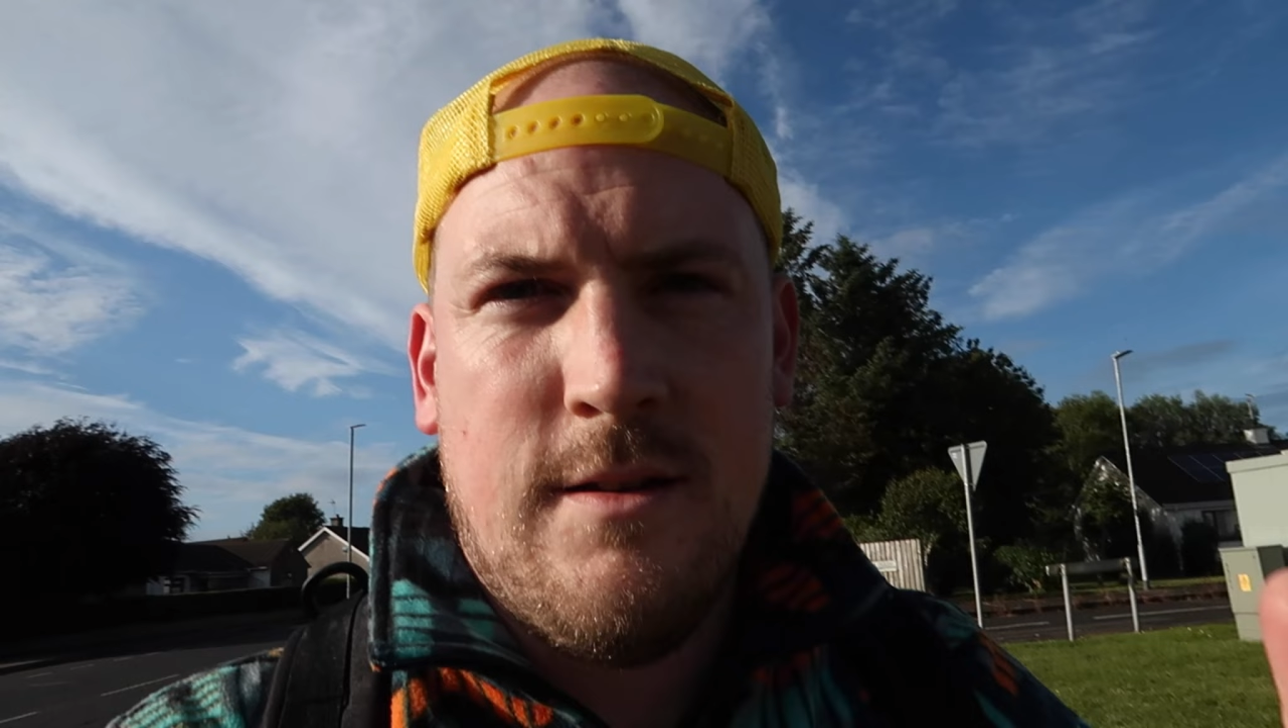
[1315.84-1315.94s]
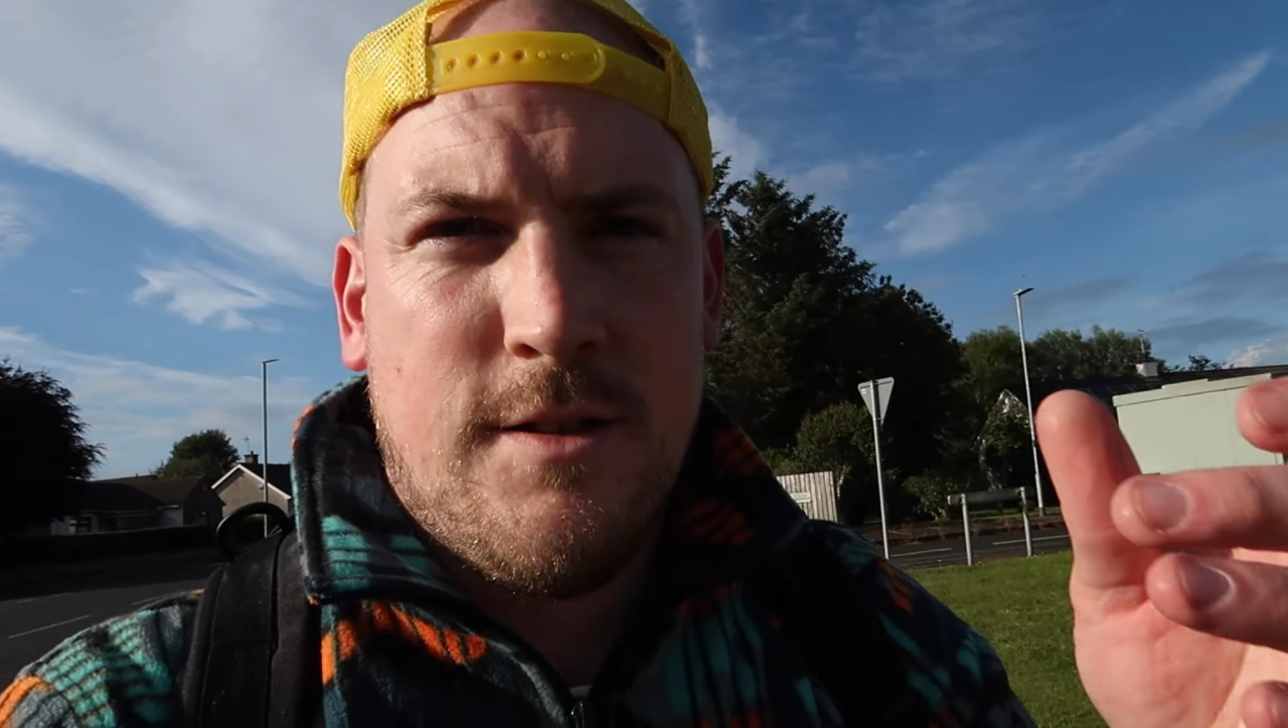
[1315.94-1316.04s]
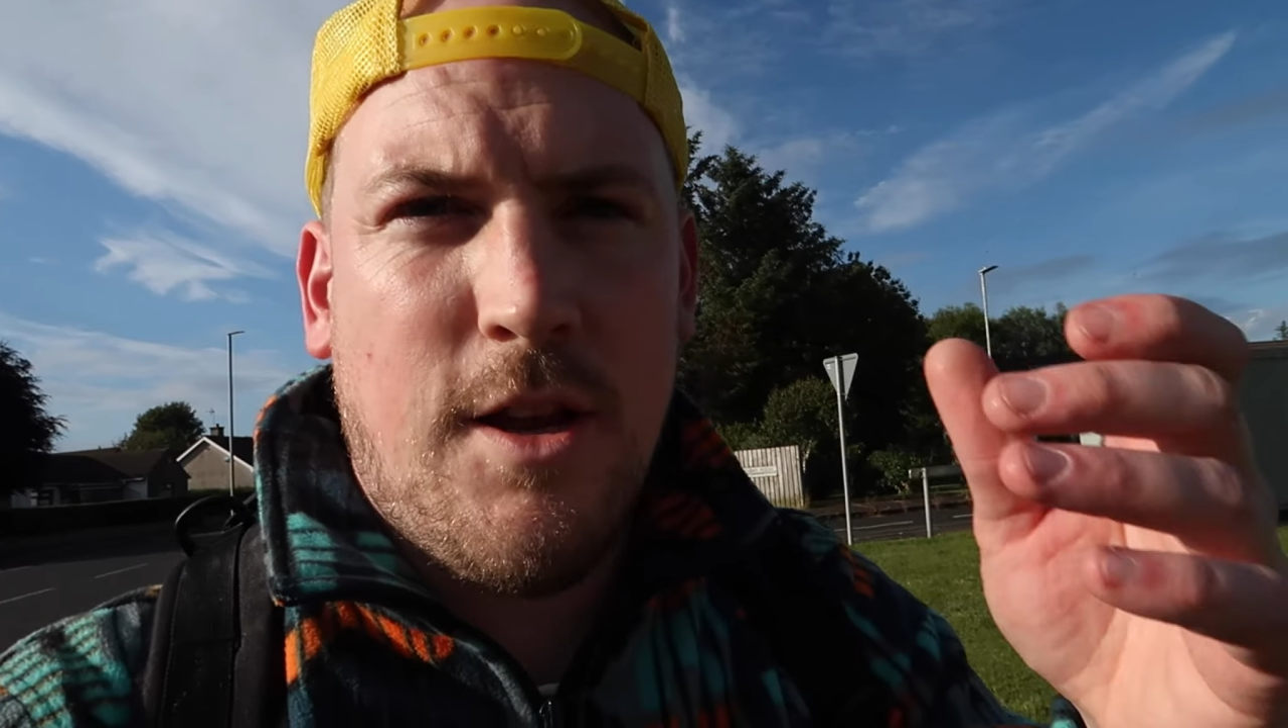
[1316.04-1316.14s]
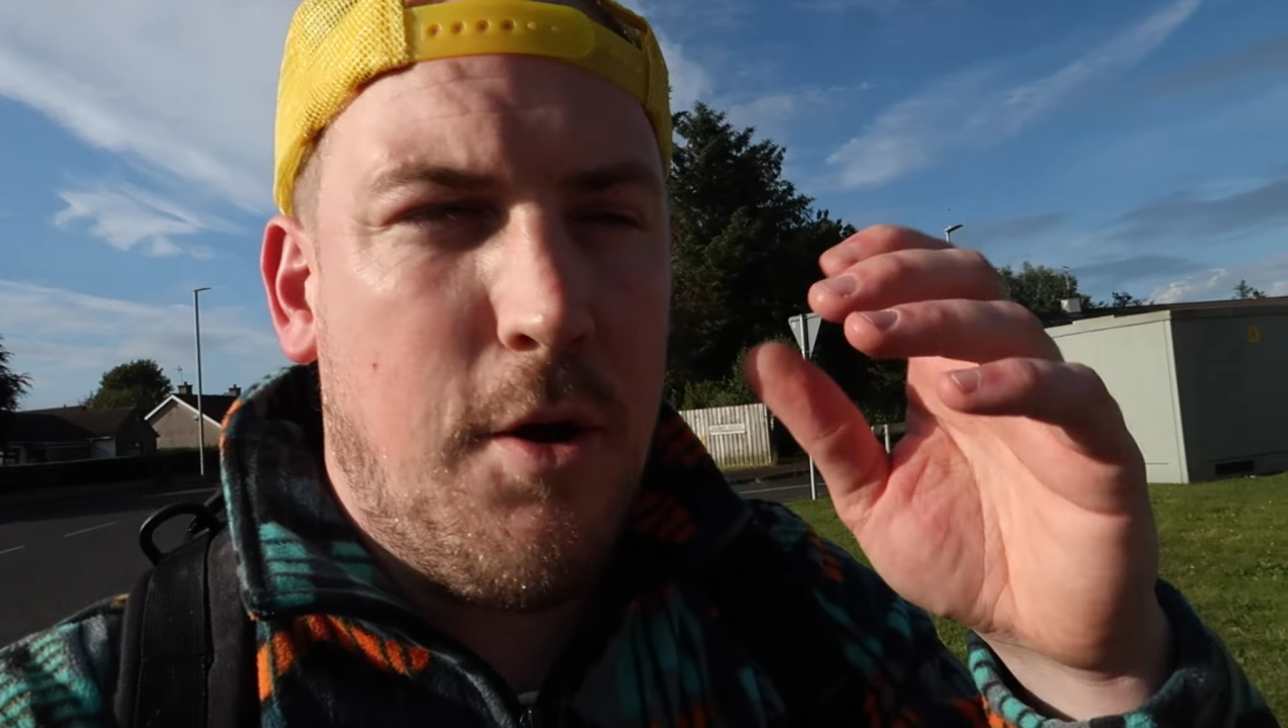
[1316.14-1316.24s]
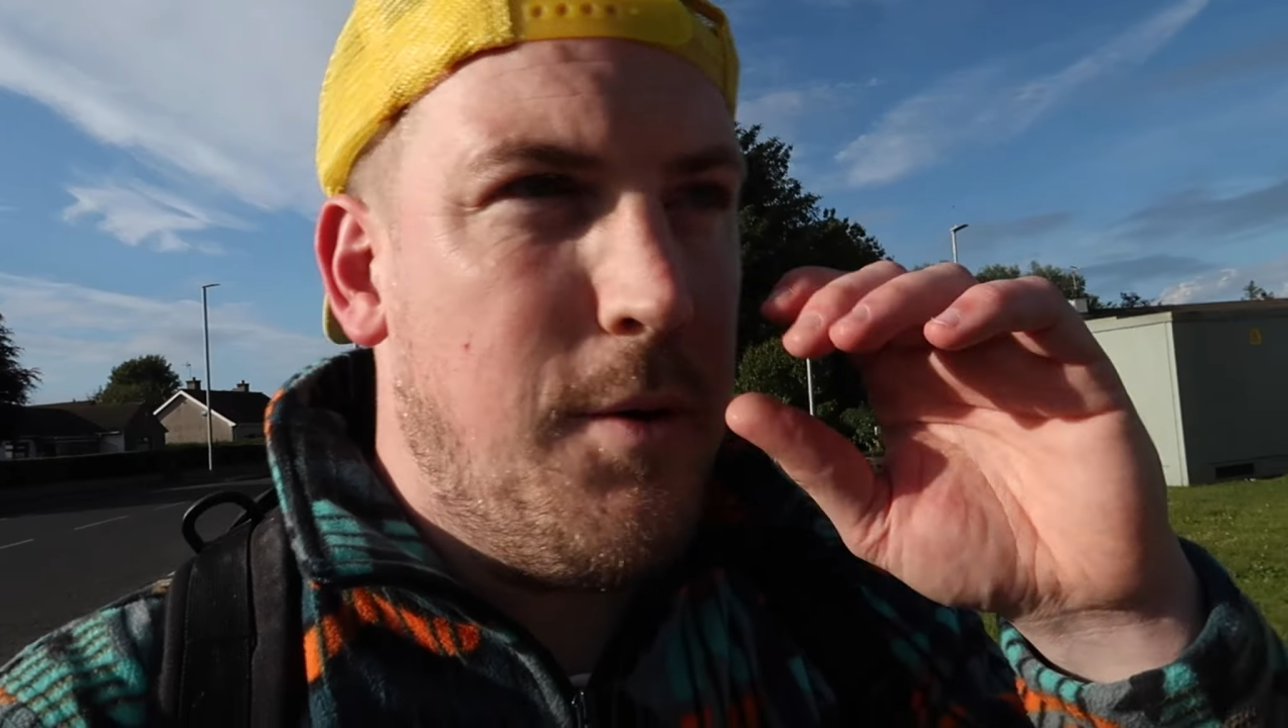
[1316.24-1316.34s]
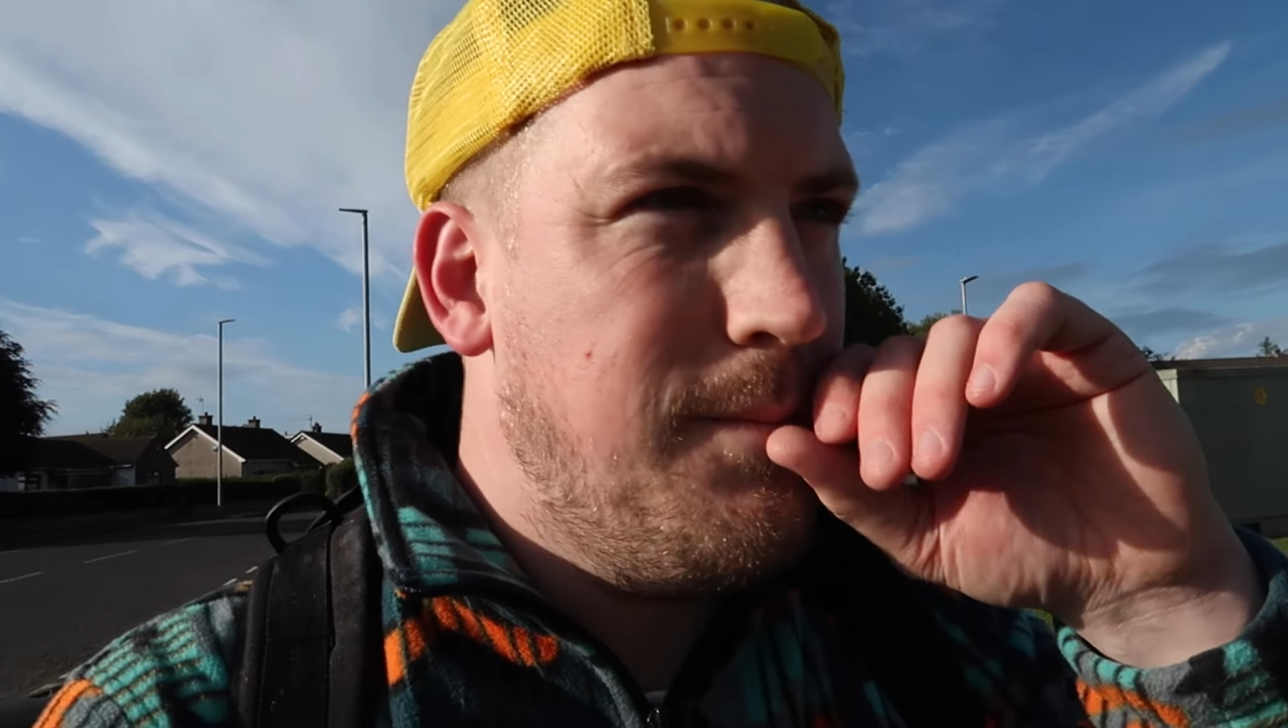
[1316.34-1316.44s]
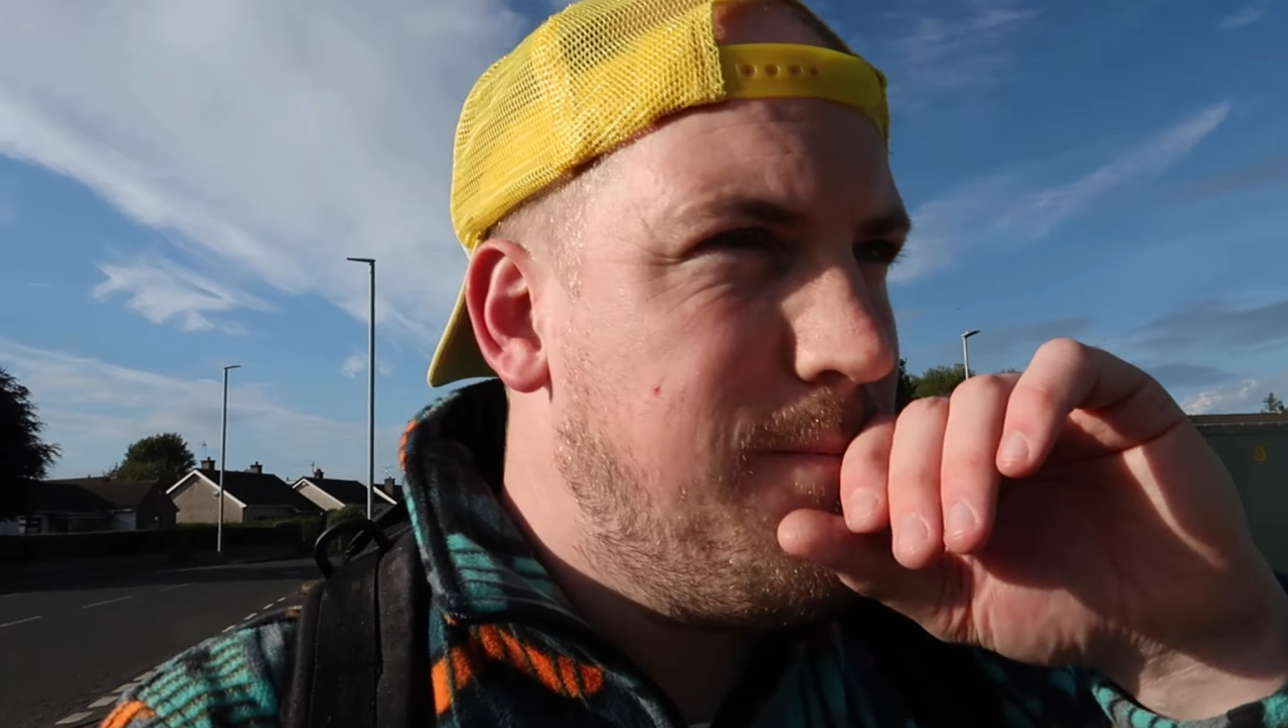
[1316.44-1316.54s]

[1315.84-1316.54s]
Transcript: So,